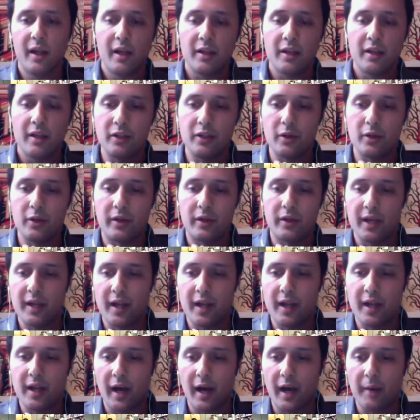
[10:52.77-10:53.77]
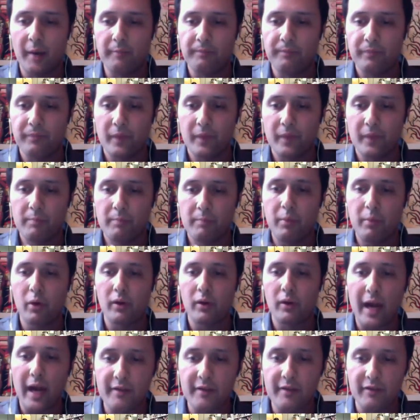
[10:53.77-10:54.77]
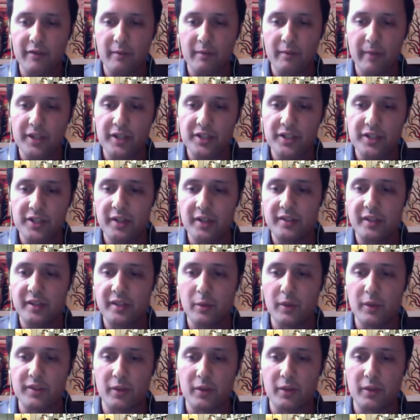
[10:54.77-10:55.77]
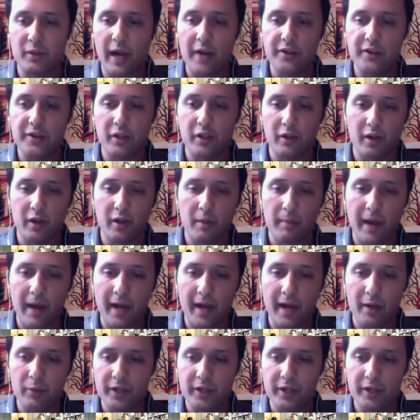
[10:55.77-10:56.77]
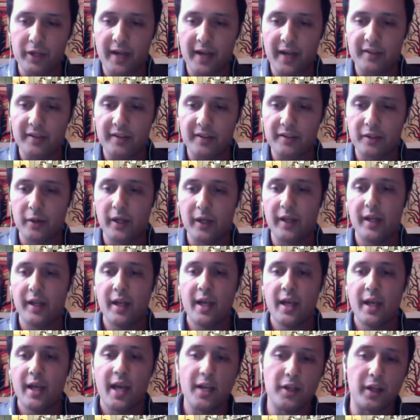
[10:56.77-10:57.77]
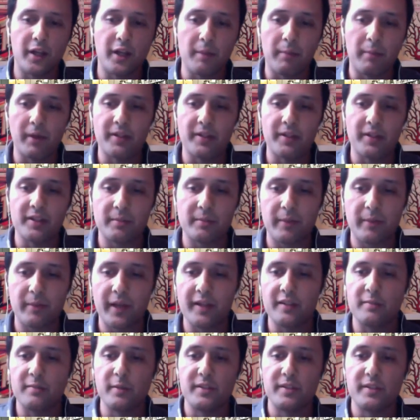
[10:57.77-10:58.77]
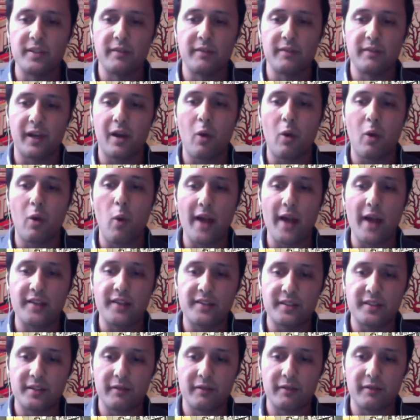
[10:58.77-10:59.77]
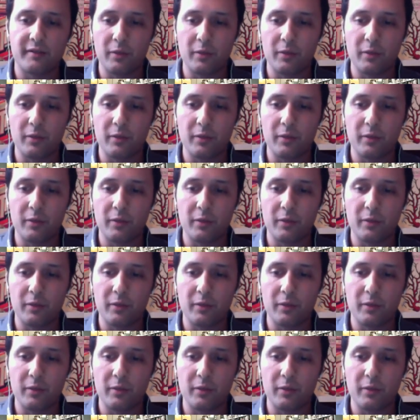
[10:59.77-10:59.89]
You can pull out information and see what's around you and learn about it when you're next to it. And you can participate in specific quests, if you